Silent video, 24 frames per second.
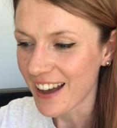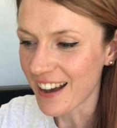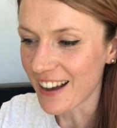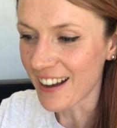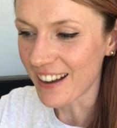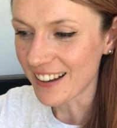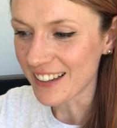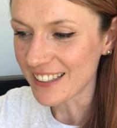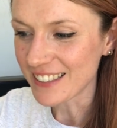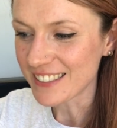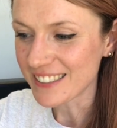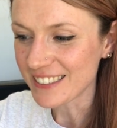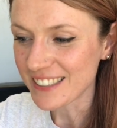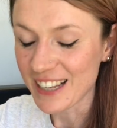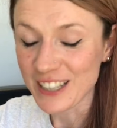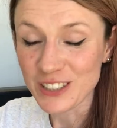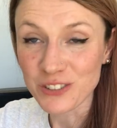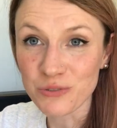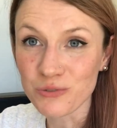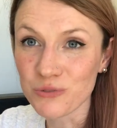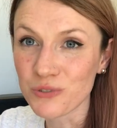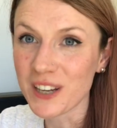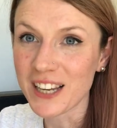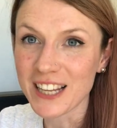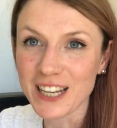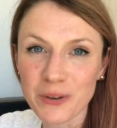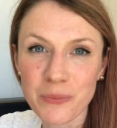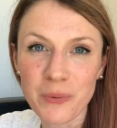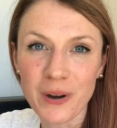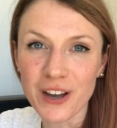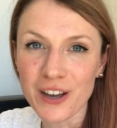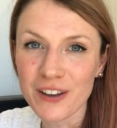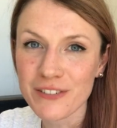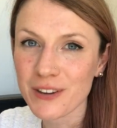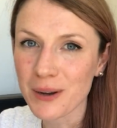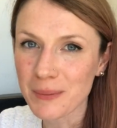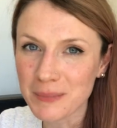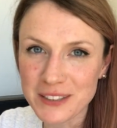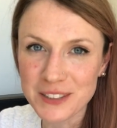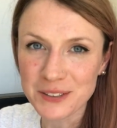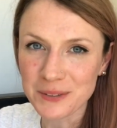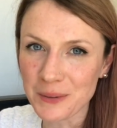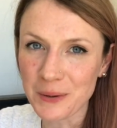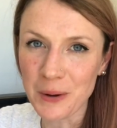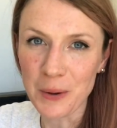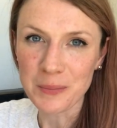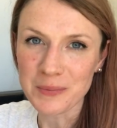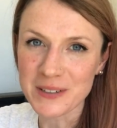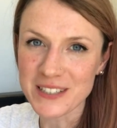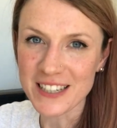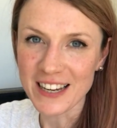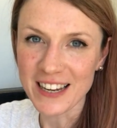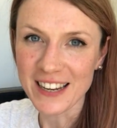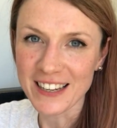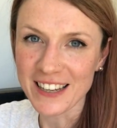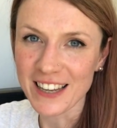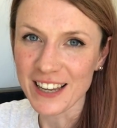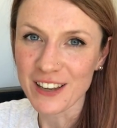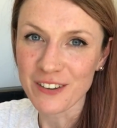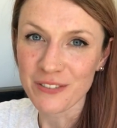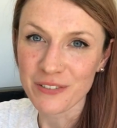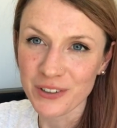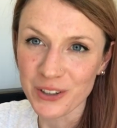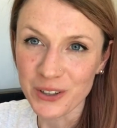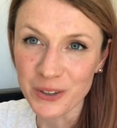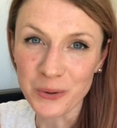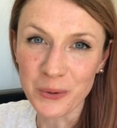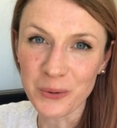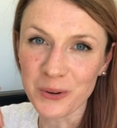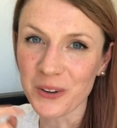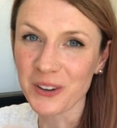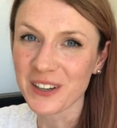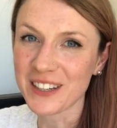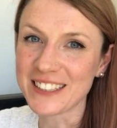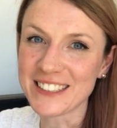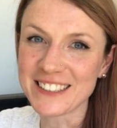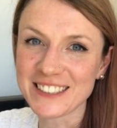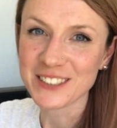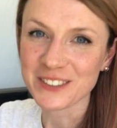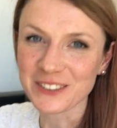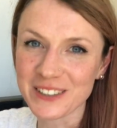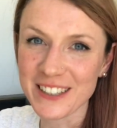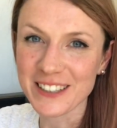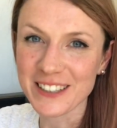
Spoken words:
And it's really worth coming to an open day if you're looking into